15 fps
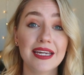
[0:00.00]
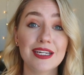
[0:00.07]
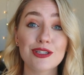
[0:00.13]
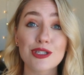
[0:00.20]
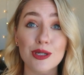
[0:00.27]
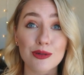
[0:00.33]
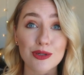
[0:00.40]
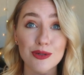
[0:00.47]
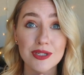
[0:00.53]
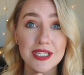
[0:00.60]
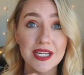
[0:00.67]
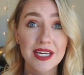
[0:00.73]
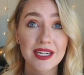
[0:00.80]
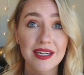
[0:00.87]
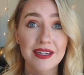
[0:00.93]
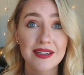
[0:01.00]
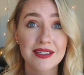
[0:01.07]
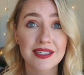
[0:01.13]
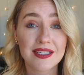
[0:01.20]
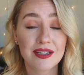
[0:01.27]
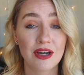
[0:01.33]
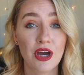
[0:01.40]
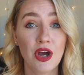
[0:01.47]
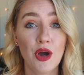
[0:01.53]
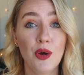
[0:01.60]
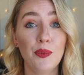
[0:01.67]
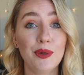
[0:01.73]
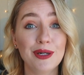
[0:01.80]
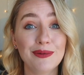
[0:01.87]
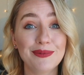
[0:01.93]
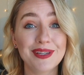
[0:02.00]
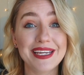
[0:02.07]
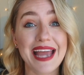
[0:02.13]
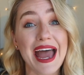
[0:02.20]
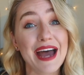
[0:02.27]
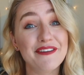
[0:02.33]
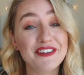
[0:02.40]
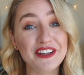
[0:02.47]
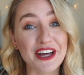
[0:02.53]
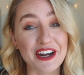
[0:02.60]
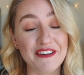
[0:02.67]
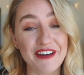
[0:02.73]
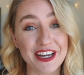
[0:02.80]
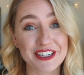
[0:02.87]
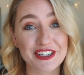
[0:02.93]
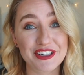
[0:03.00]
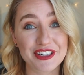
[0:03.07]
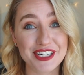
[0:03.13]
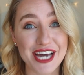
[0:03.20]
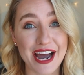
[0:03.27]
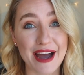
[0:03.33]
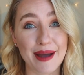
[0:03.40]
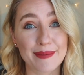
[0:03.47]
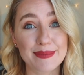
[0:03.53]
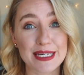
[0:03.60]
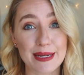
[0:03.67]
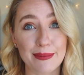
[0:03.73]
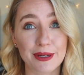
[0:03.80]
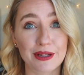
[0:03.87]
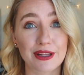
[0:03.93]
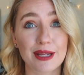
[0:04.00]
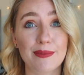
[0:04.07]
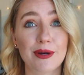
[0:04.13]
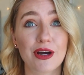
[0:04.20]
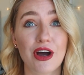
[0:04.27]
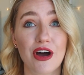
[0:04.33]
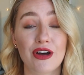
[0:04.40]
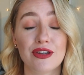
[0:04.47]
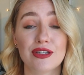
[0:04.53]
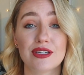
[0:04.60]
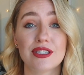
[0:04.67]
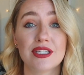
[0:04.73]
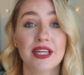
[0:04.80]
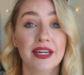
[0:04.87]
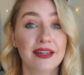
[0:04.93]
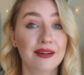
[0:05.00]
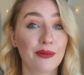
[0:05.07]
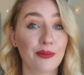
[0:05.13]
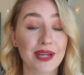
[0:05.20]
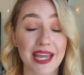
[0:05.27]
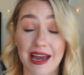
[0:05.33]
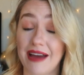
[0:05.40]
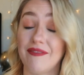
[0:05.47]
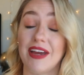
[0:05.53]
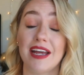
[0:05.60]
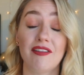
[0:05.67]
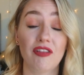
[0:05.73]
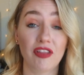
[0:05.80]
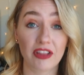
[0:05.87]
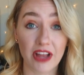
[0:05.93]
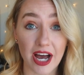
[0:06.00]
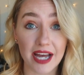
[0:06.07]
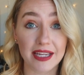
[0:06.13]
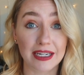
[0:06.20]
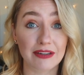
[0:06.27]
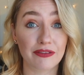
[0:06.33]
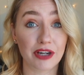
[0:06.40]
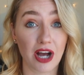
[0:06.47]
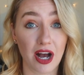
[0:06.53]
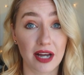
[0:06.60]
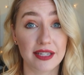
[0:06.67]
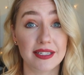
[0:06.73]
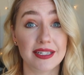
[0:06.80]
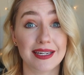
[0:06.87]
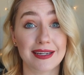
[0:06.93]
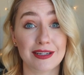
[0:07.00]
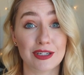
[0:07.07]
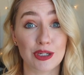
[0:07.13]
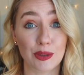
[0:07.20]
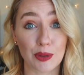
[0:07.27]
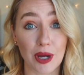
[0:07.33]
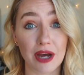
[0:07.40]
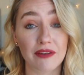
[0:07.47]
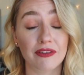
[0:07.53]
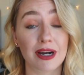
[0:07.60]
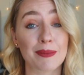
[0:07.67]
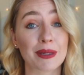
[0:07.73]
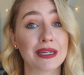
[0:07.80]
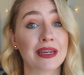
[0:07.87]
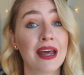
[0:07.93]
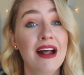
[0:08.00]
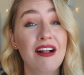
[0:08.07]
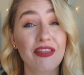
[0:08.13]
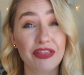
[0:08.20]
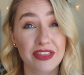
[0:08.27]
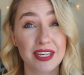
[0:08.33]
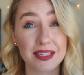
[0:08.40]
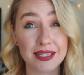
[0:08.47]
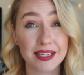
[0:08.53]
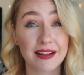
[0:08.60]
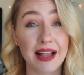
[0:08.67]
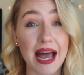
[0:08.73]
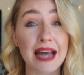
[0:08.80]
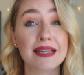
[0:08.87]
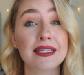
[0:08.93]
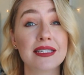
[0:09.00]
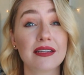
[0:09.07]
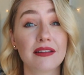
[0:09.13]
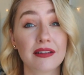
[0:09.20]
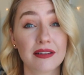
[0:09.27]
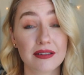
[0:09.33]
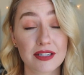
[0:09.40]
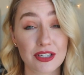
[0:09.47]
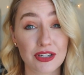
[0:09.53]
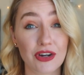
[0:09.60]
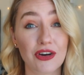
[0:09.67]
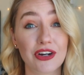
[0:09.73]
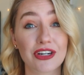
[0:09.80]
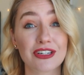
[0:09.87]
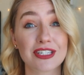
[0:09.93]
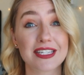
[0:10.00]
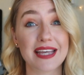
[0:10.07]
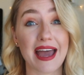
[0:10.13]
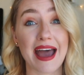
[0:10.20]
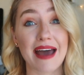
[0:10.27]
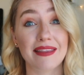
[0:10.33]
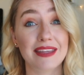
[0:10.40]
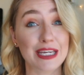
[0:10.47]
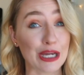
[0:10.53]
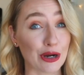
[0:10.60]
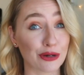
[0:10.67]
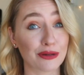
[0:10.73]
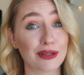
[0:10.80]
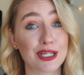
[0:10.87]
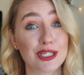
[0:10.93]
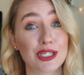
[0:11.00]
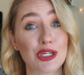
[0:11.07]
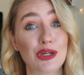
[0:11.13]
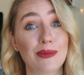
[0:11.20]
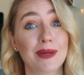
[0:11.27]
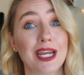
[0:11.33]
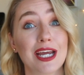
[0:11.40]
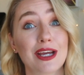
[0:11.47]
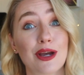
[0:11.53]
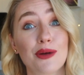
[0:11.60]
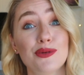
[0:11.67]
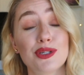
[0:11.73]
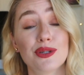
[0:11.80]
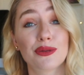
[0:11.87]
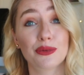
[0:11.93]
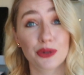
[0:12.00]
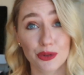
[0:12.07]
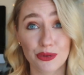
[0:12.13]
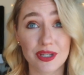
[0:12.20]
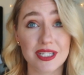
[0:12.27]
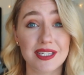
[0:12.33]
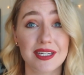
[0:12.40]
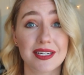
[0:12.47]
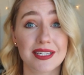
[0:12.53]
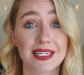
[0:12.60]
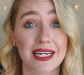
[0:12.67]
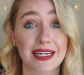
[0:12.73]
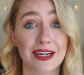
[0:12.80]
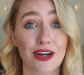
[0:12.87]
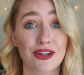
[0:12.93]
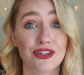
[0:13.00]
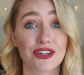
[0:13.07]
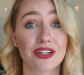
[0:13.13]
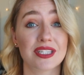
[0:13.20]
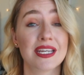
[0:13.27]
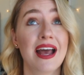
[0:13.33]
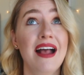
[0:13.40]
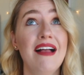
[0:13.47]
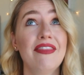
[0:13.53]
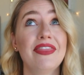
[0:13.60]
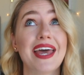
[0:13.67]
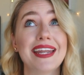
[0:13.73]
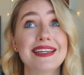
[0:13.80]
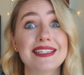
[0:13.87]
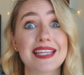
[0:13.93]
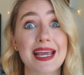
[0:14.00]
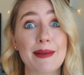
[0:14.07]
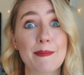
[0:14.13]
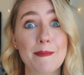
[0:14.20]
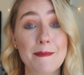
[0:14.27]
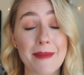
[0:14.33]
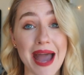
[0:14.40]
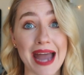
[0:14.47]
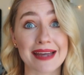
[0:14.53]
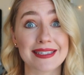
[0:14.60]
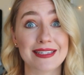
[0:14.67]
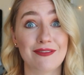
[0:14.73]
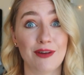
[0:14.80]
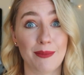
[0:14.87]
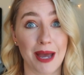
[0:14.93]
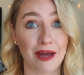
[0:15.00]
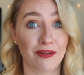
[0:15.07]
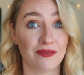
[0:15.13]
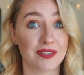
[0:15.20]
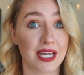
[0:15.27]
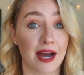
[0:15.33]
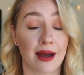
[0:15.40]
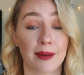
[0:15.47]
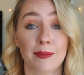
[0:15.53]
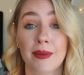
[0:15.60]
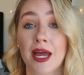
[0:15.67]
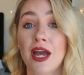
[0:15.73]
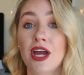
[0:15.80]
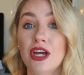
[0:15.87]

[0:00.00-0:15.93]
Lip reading: in social studies, we don't really have a lot of extra time typically because we have a lot of content to cover. I mean, this class starts at the earliest human and goes through the 1600s. That is a massive amount of time.